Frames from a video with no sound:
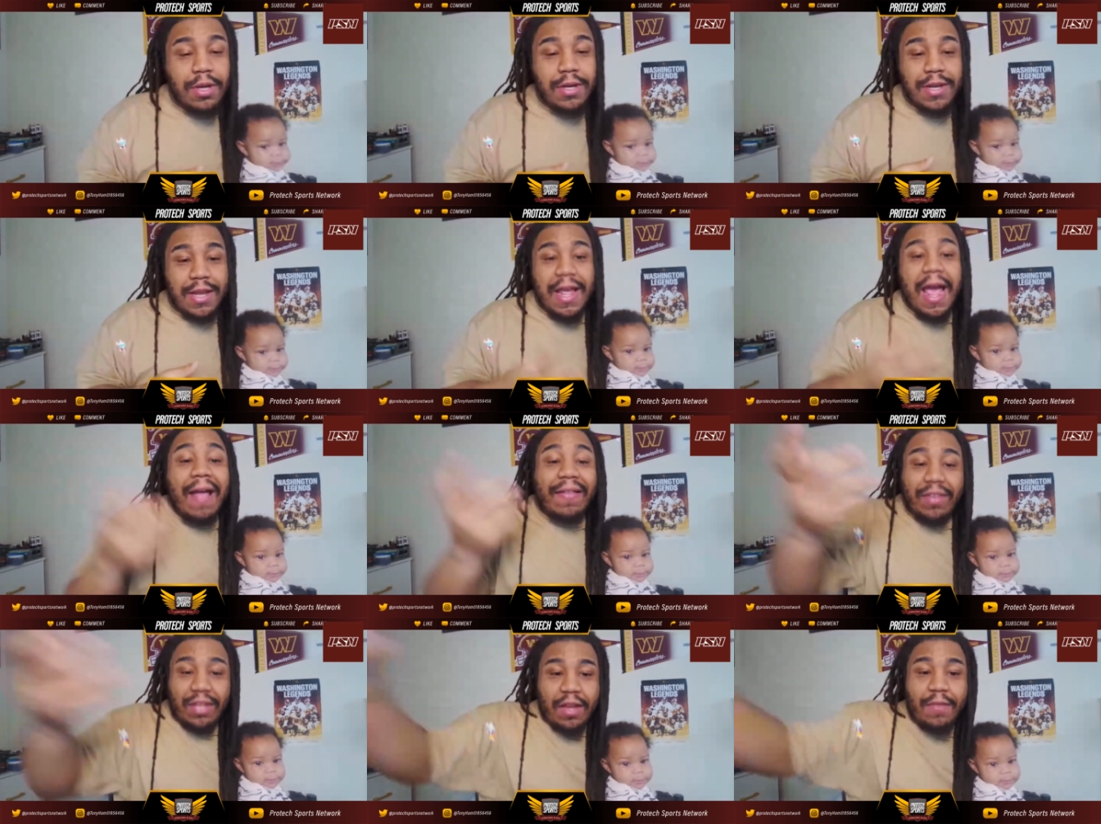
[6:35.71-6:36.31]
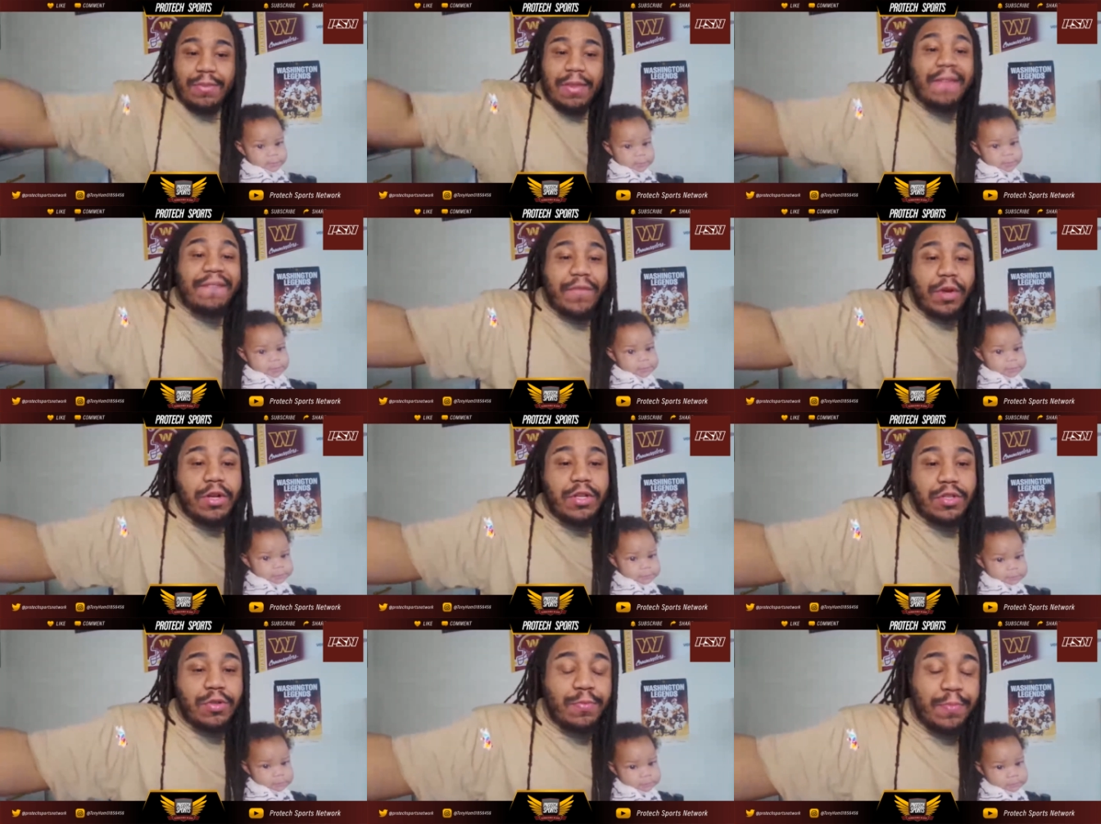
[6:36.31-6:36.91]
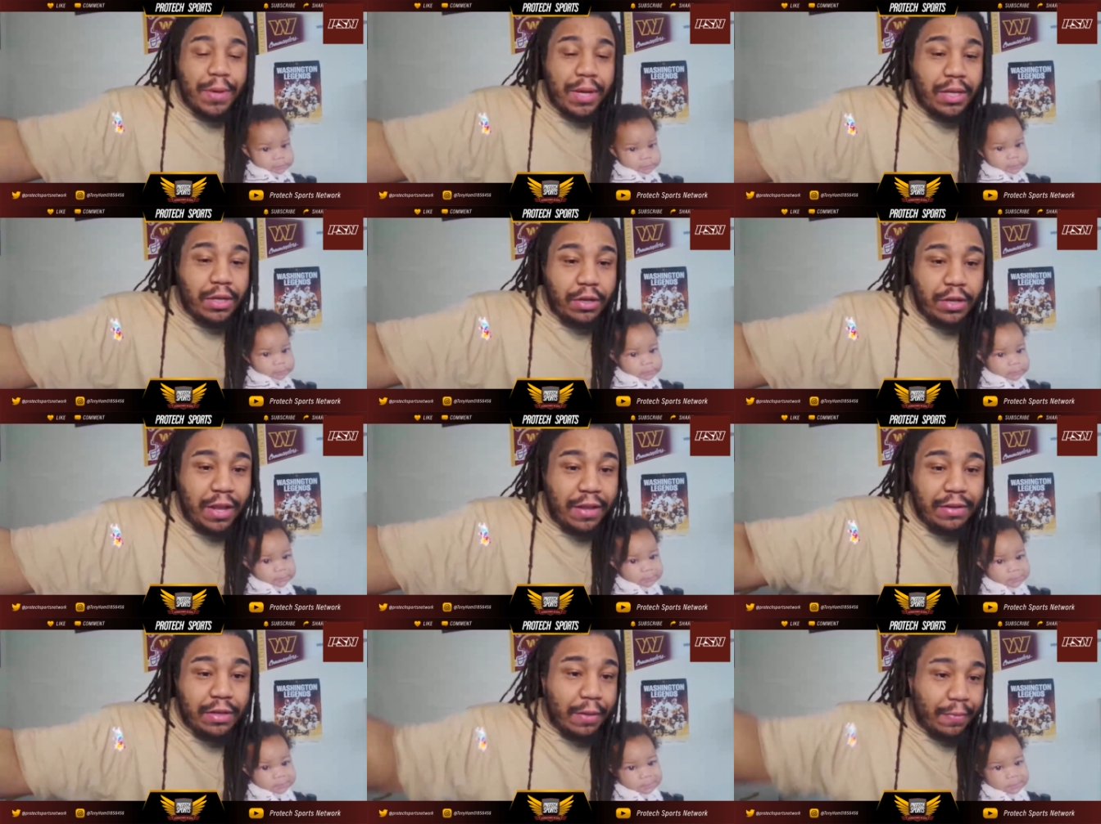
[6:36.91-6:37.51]
they have to give that 32 pick in the,
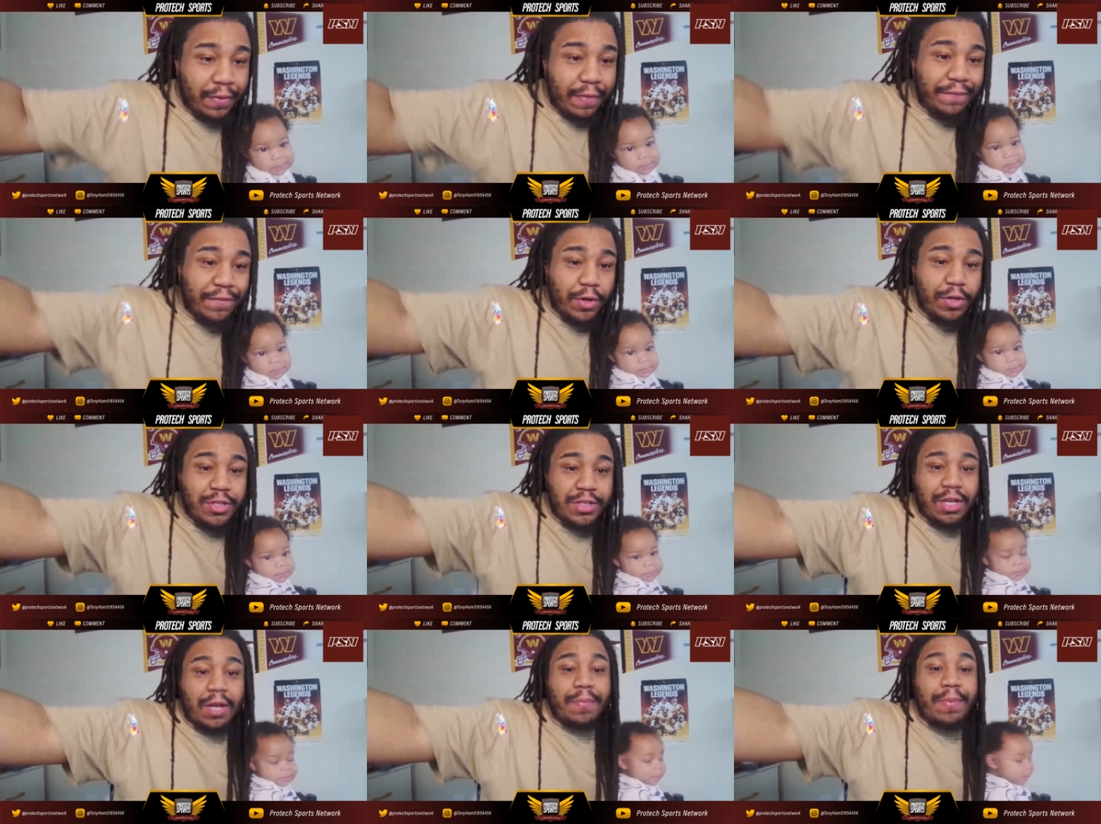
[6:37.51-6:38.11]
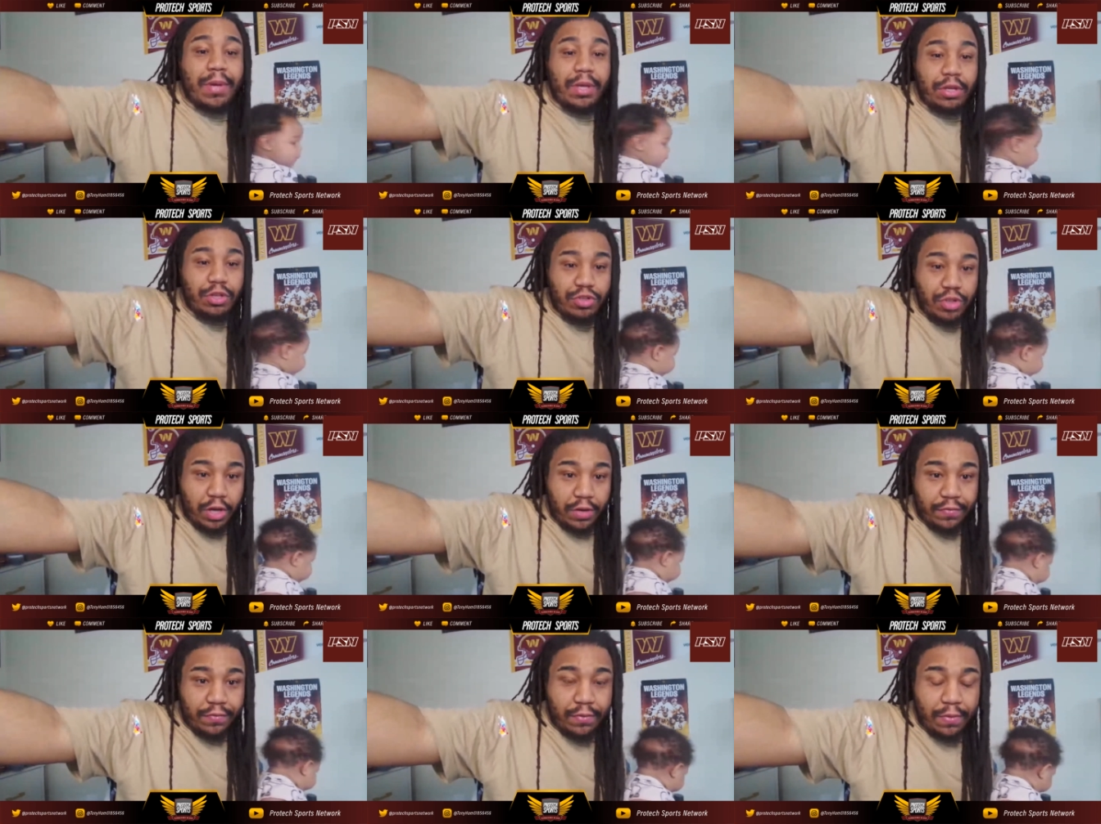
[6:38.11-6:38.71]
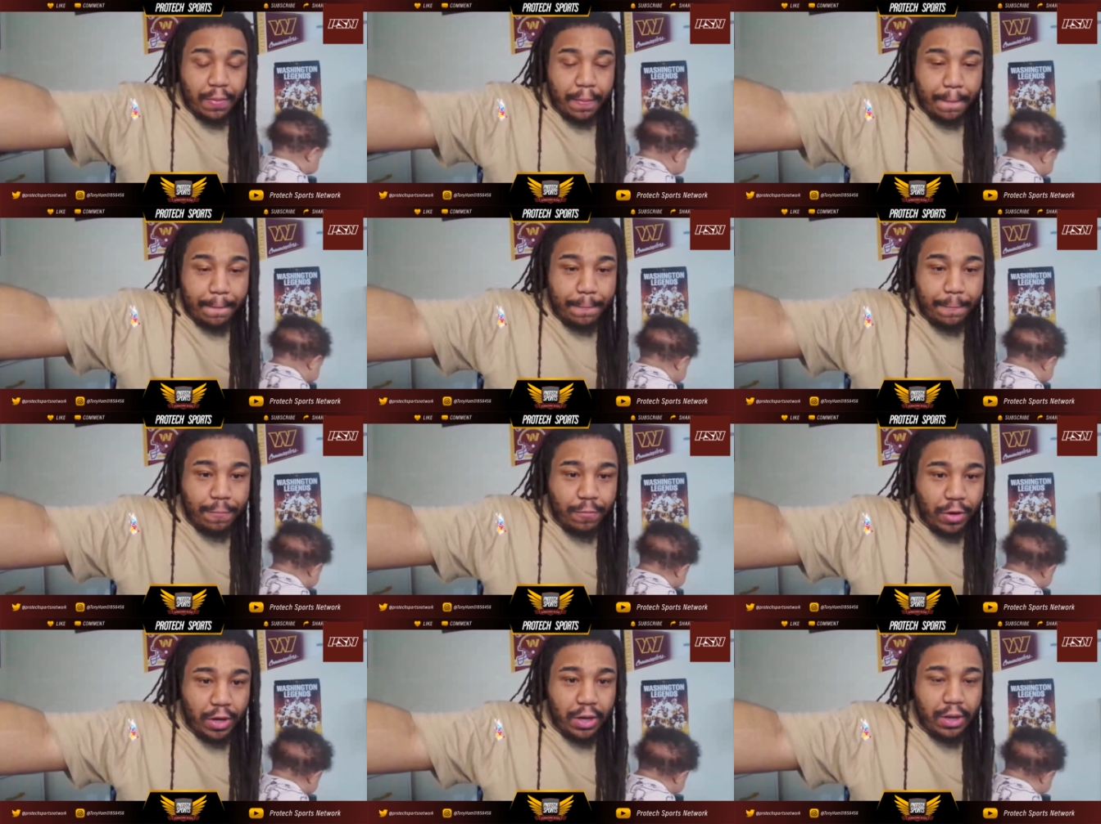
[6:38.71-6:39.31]
that 32nd pick in the draft
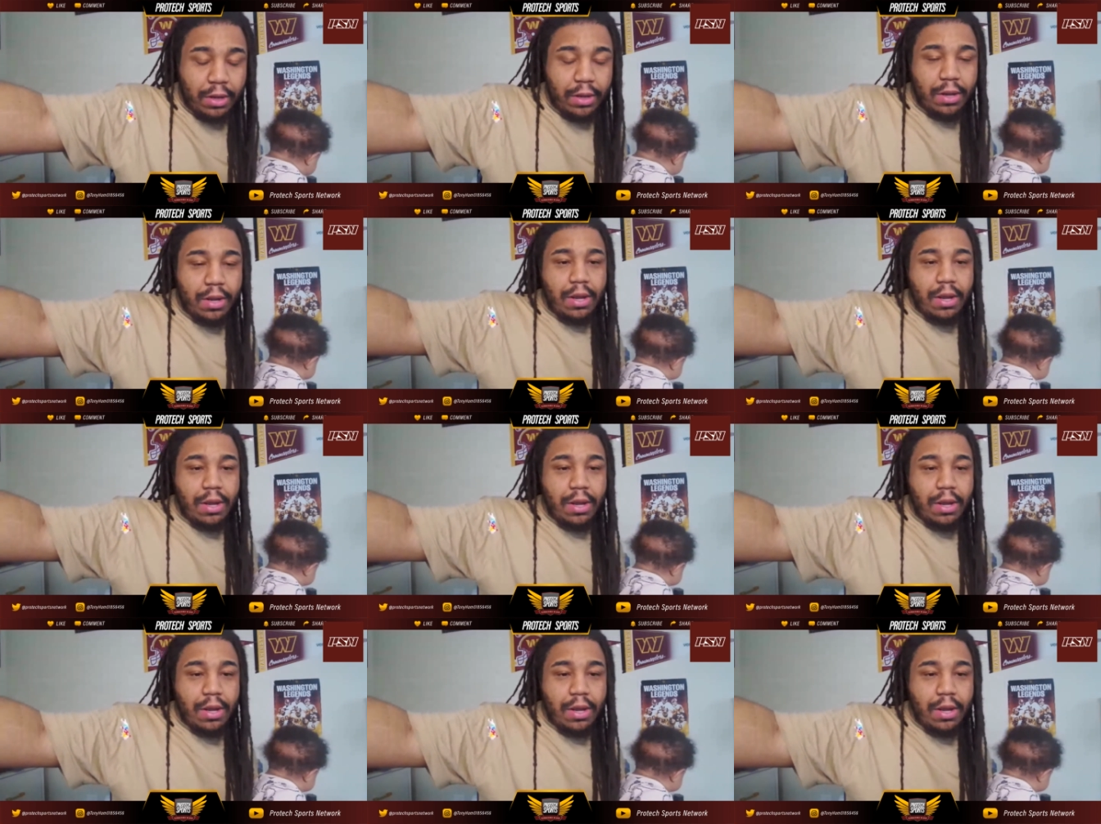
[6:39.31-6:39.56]
right